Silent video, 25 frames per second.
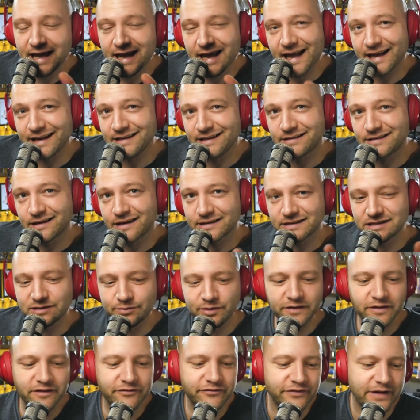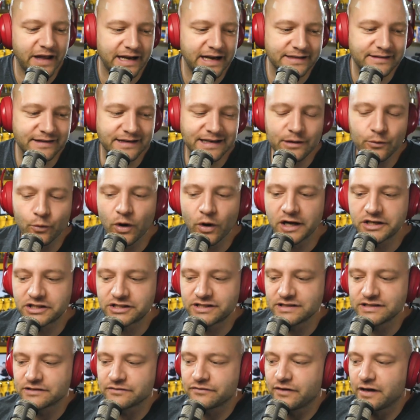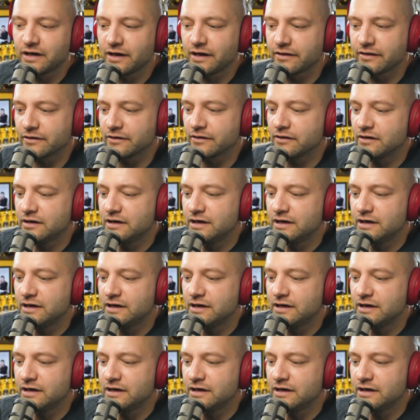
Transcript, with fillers: And he talks about the fact that he watched his father,